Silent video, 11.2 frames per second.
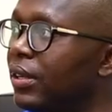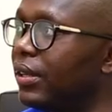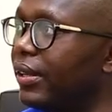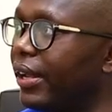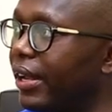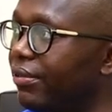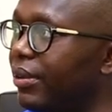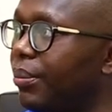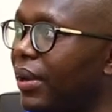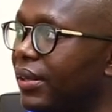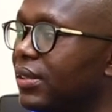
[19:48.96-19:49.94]
the heavy
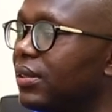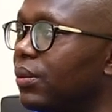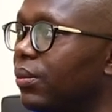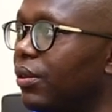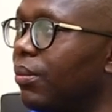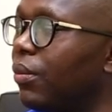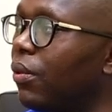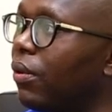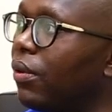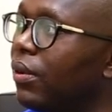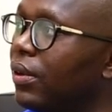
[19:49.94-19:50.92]
parts with
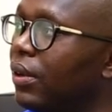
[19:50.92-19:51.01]
more